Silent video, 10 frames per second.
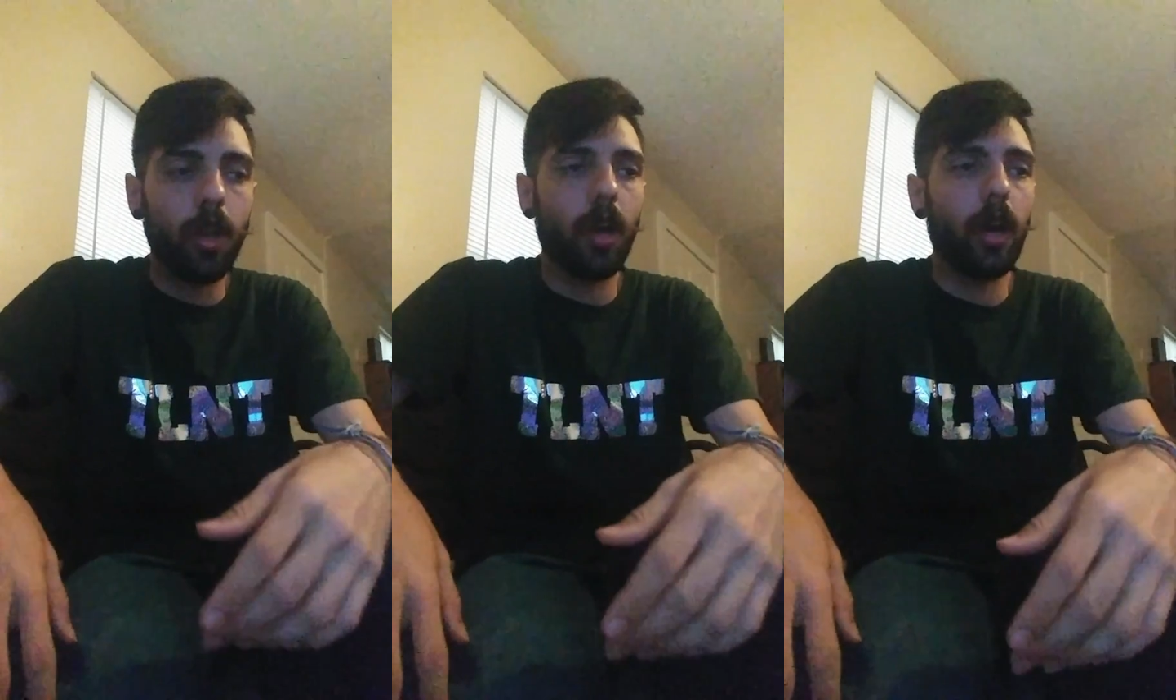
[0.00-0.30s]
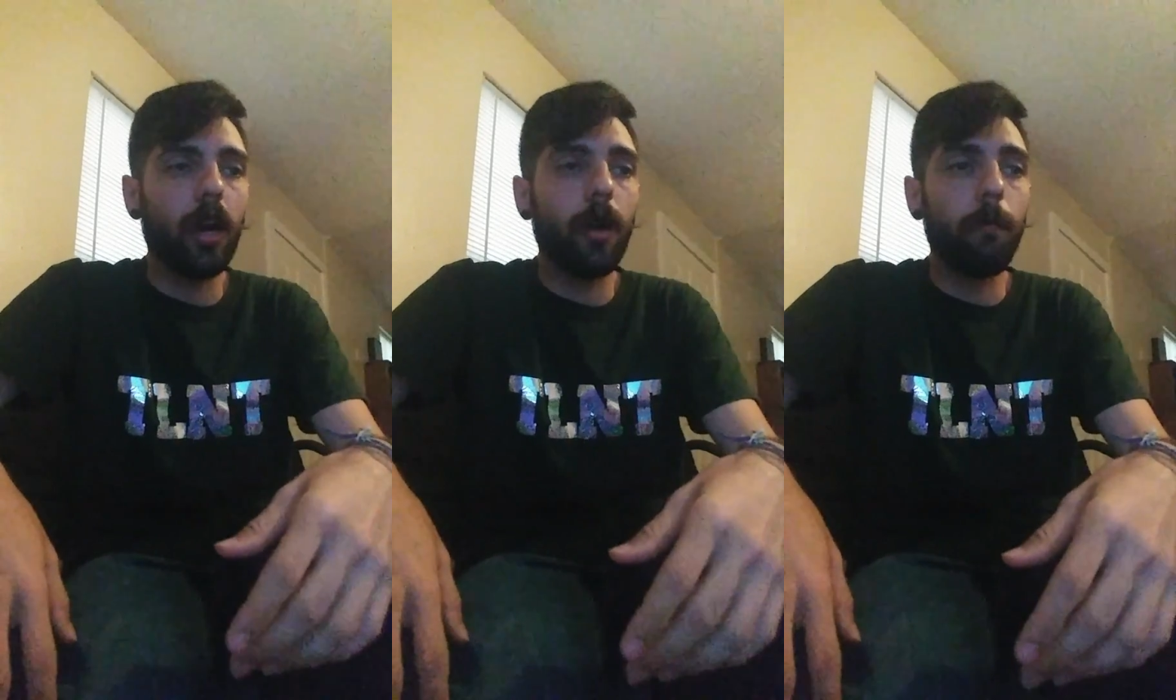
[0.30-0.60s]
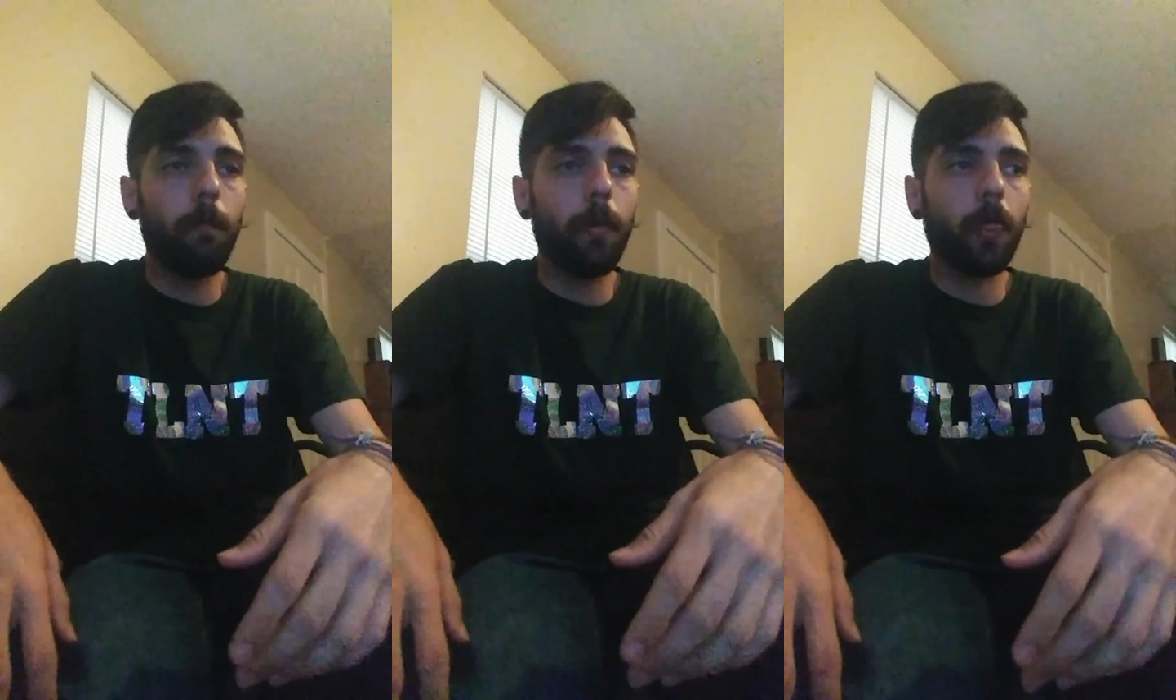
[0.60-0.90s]
Um,
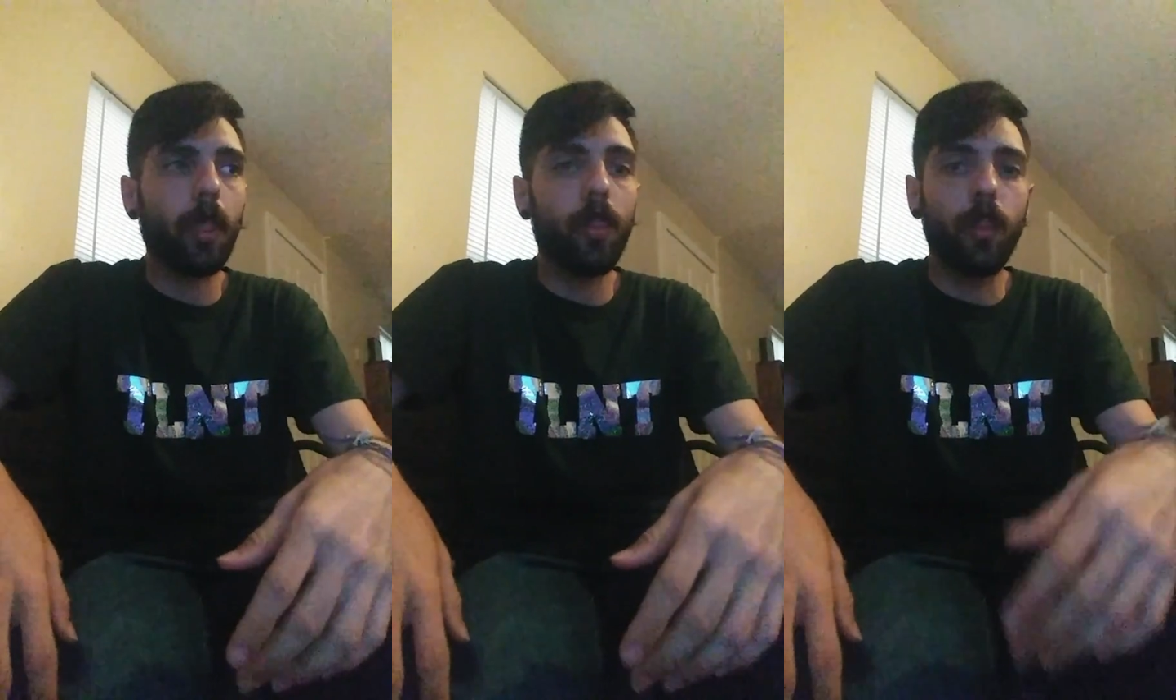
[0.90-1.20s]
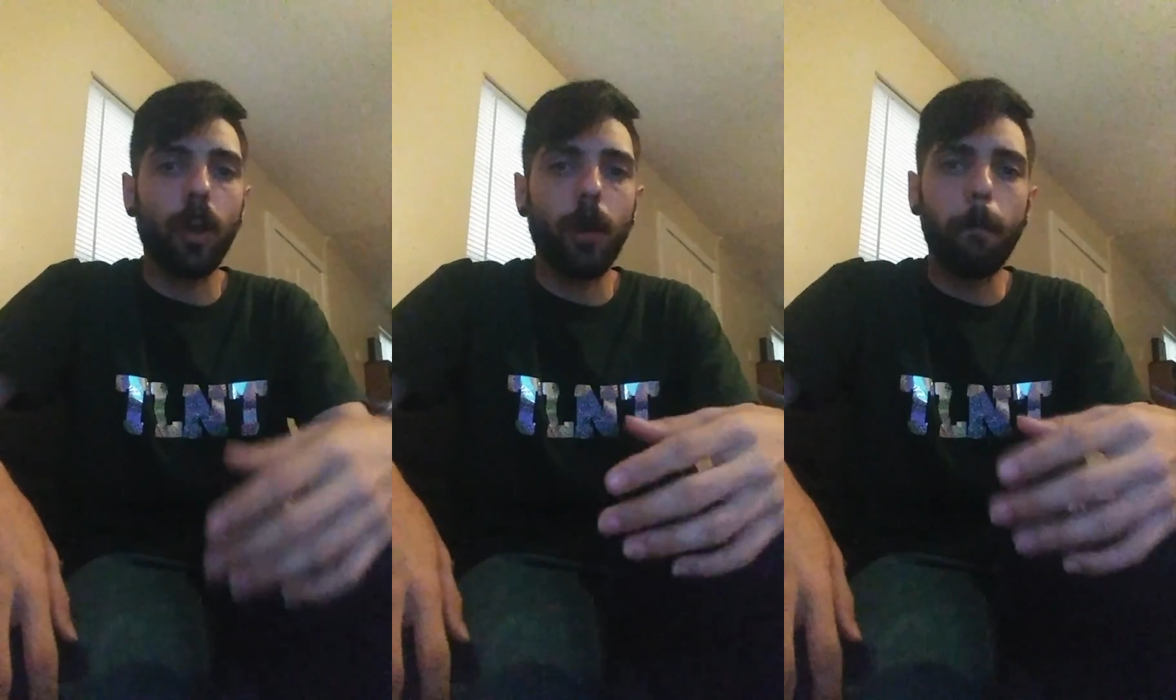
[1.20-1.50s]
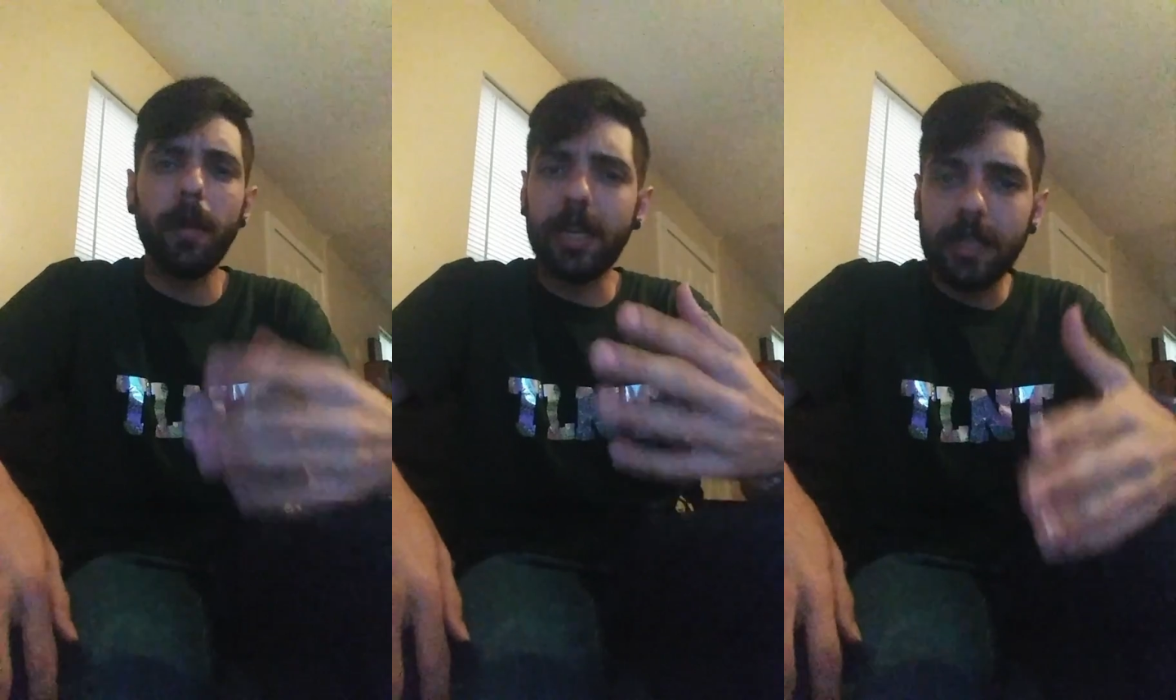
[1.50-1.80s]
they're
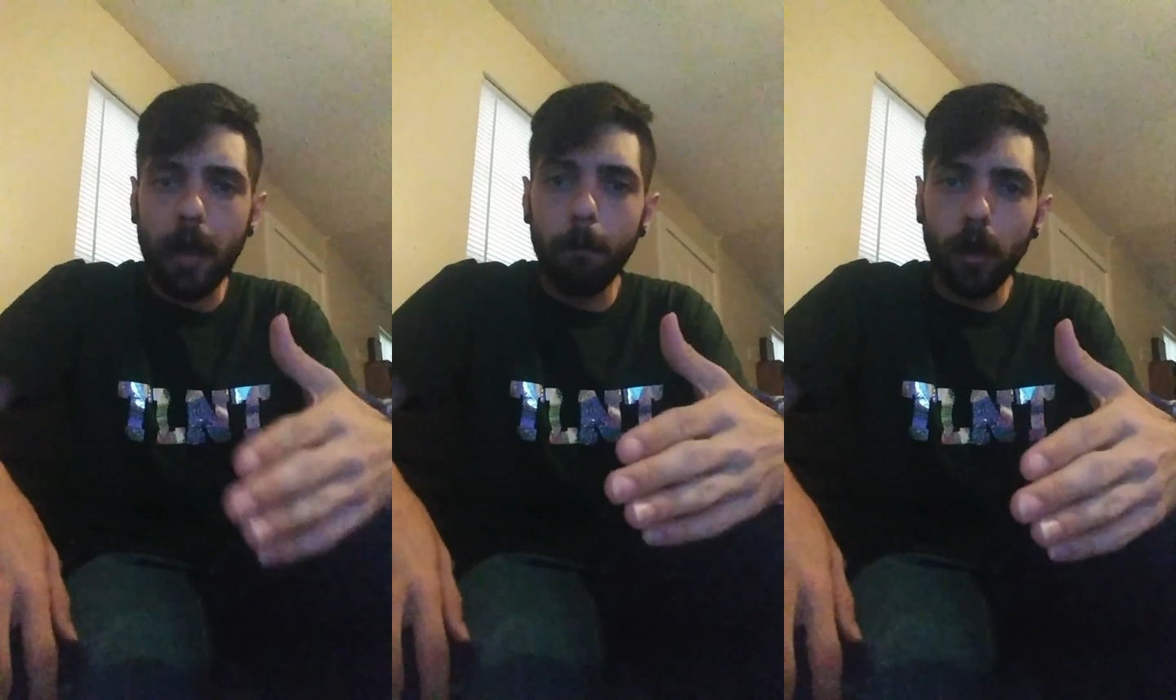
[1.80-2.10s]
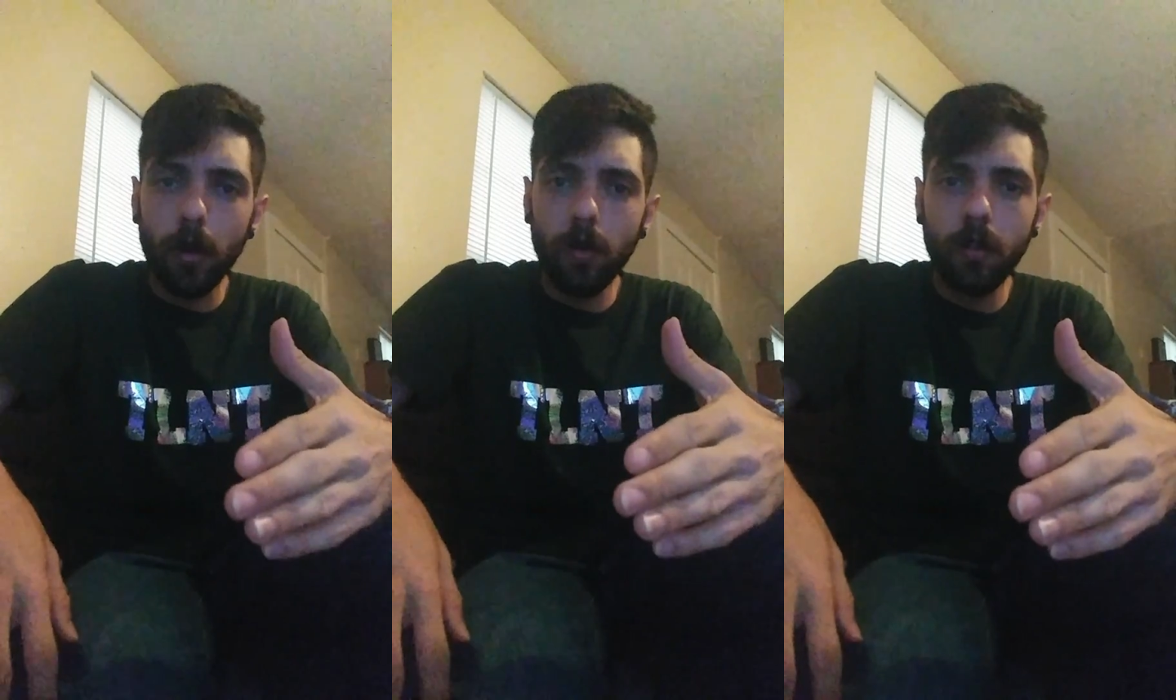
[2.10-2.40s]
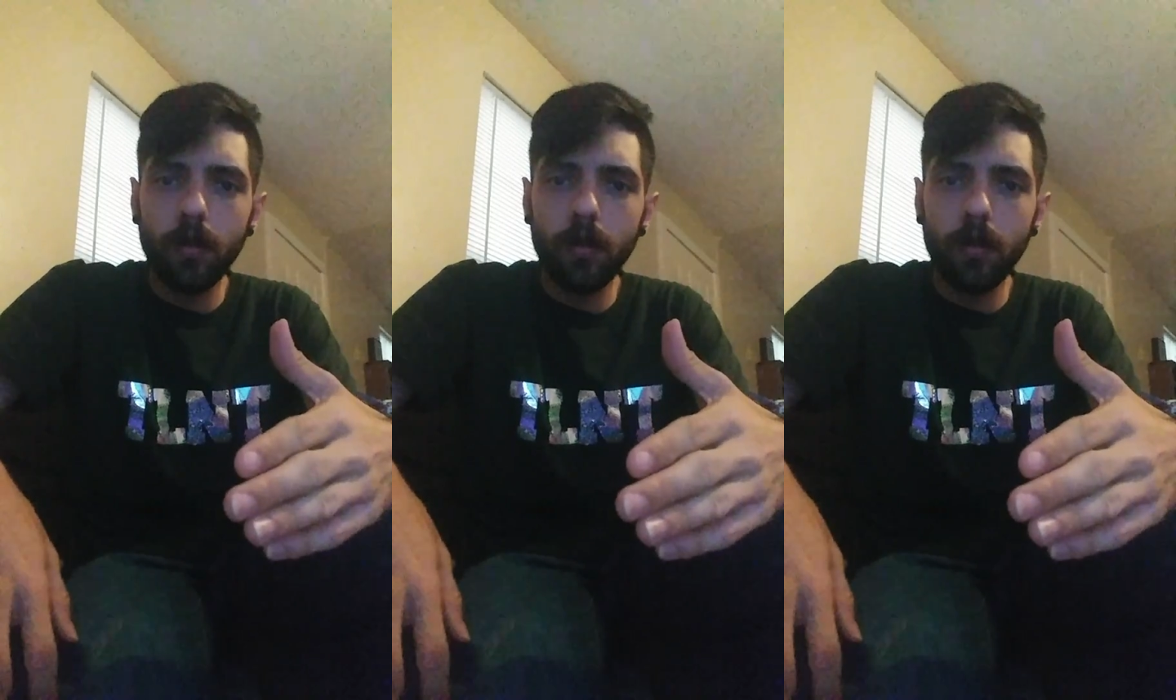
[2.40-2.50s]
mid-tempo,